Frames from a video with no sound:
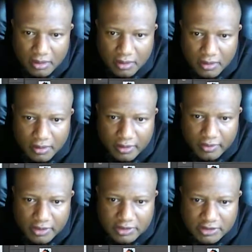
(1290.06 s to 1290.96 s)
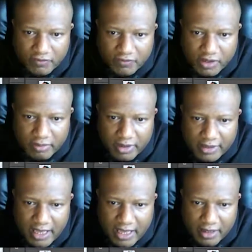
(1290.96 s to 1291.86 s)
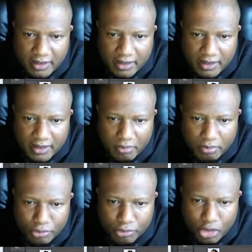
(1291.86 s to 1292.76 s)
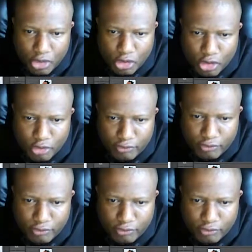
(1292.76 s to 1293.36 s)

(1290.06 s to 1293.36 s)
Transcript: And then let's see if we can make that beautiful.